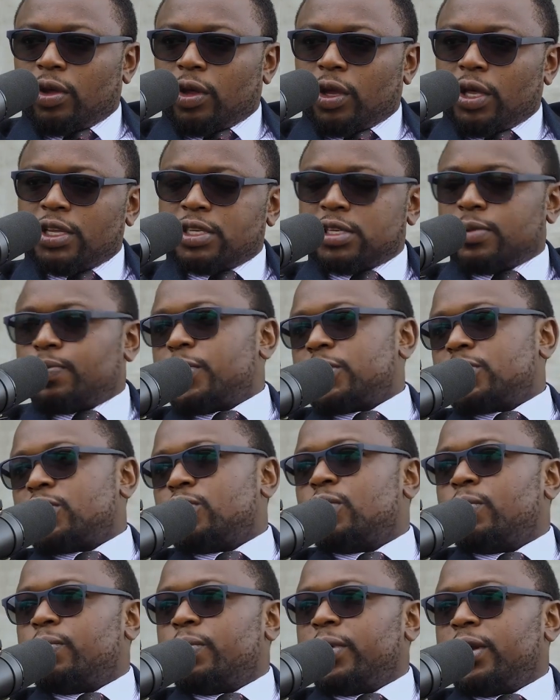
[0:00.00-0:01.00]
is a
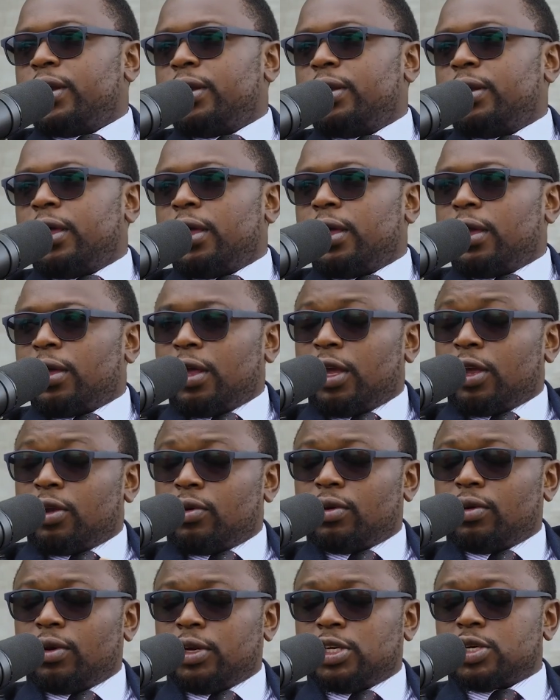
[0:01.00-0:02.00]
person who played a
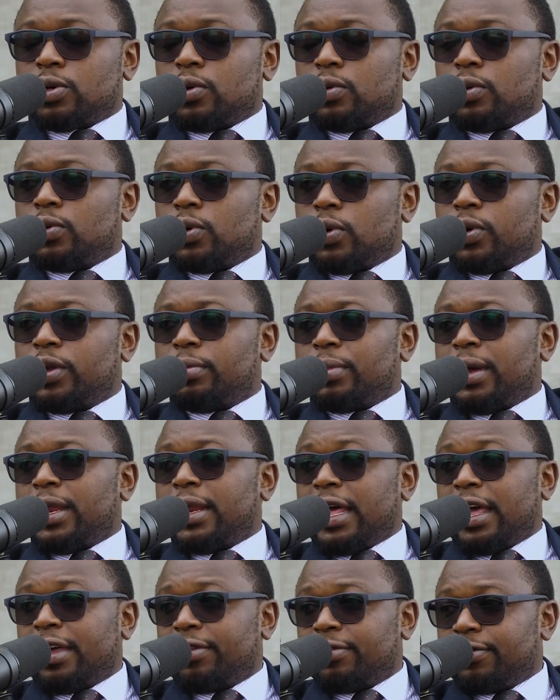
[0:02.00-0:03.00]
critical role in my
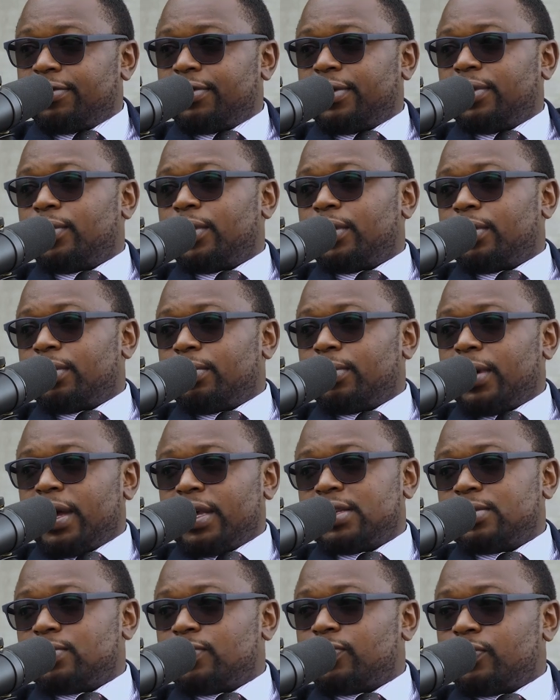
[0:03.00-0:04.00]
life with
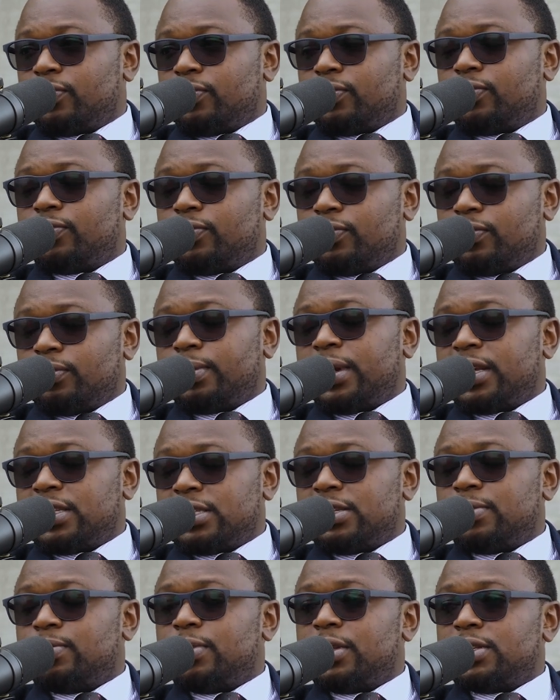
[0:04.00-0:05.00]
my
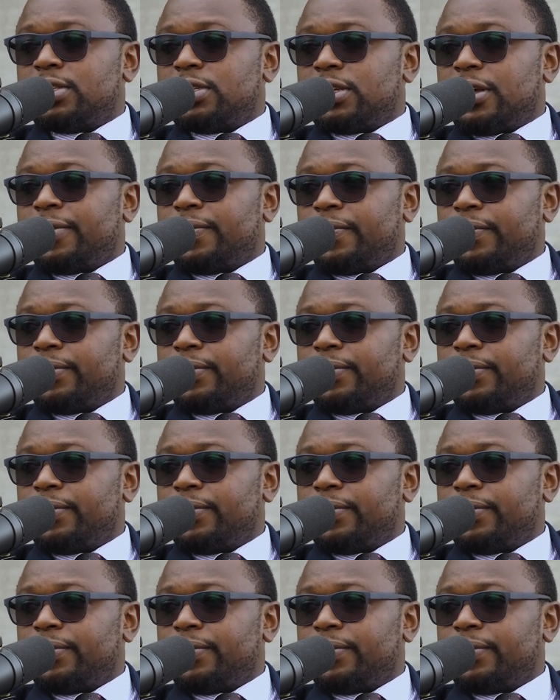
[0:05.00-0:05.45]
siblings. Yeah.